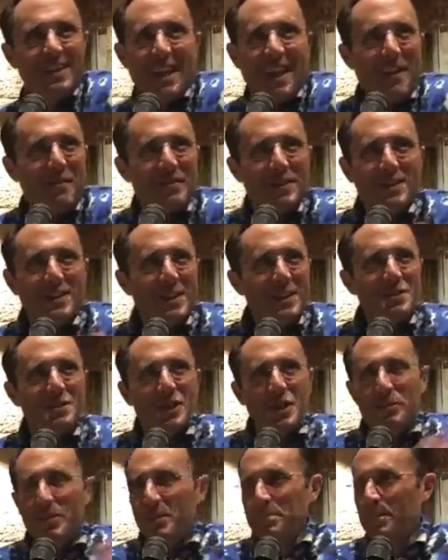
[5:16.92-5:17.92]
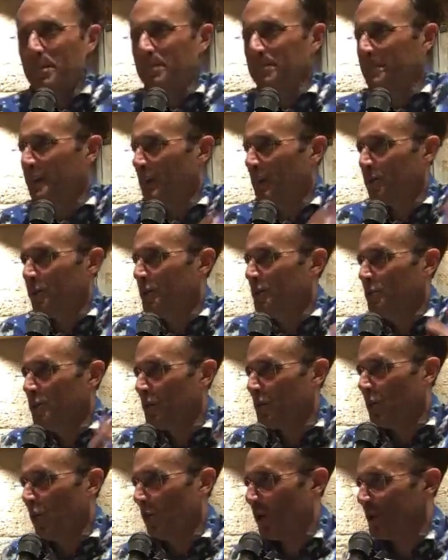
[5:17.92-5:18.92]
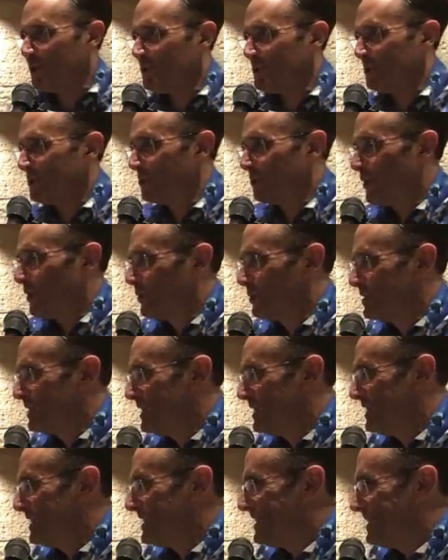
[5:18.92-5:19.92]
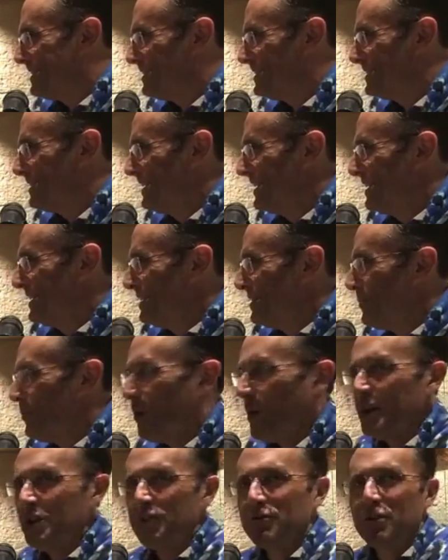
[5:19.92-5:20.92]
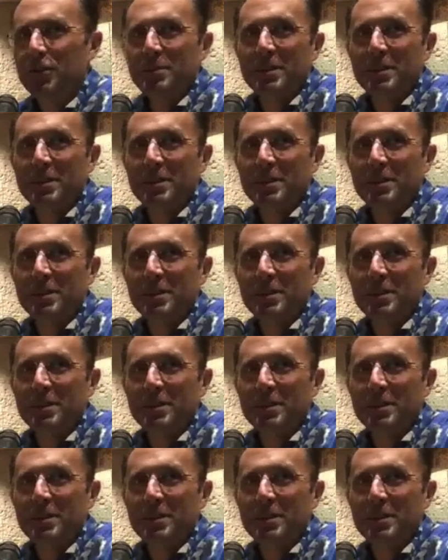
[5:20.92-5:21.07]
everything's going to be, unicorns and roses and wonderful.